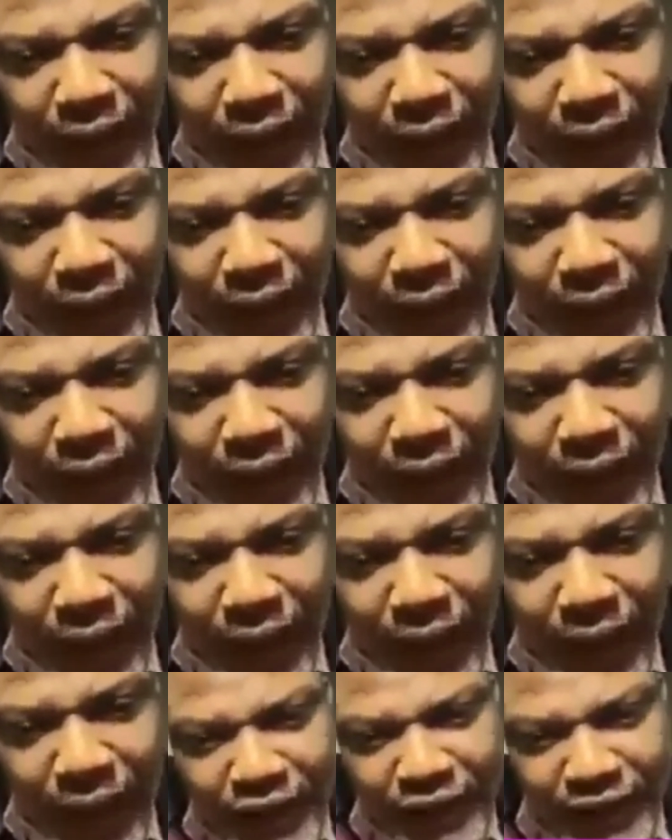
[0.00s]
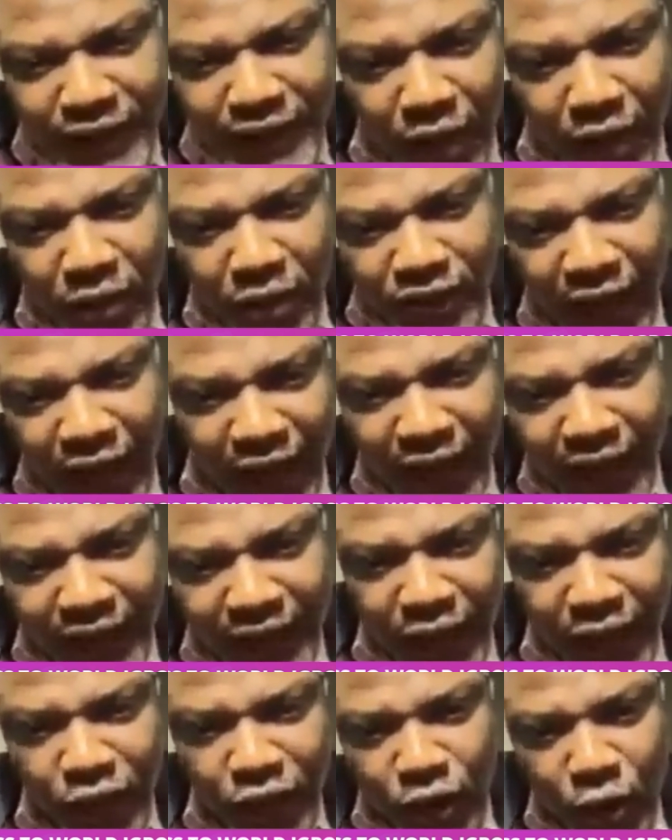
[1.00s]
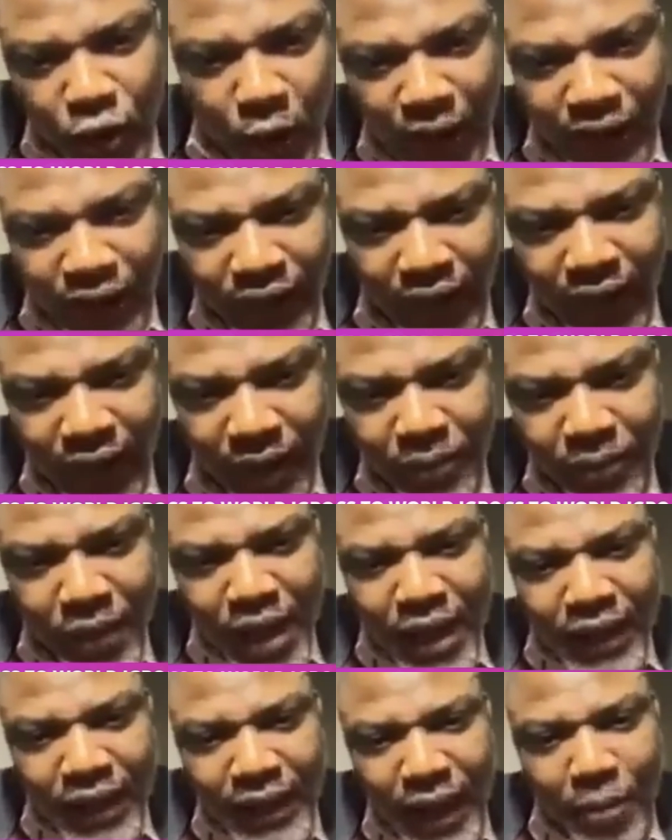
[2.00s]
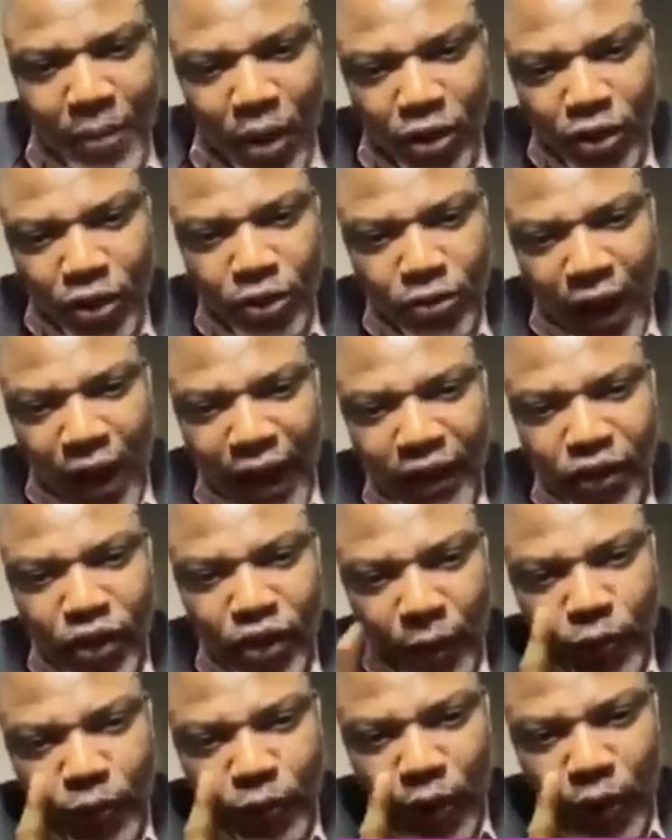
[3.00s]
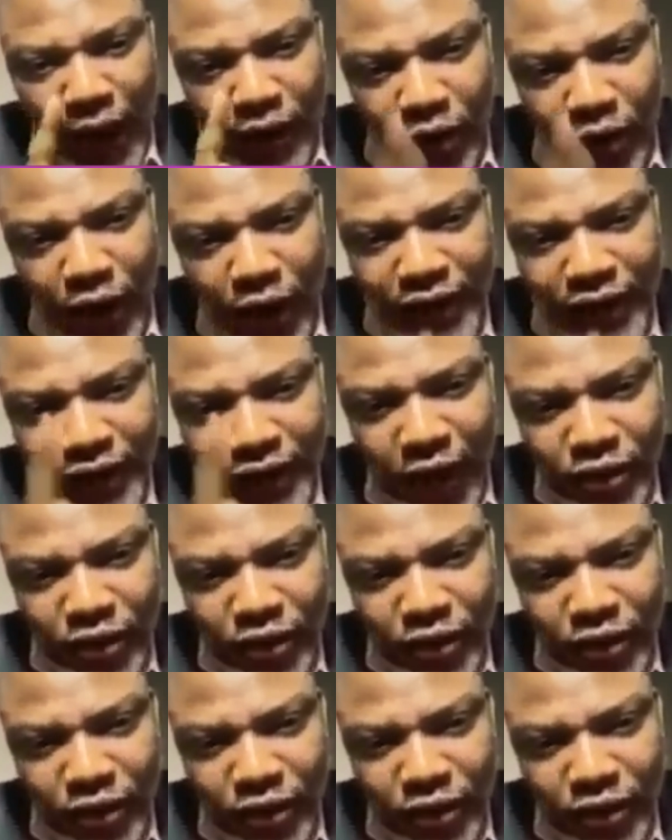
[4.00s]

way they acknowledge the genocide in Rwanda, they must rise up to acknowledge the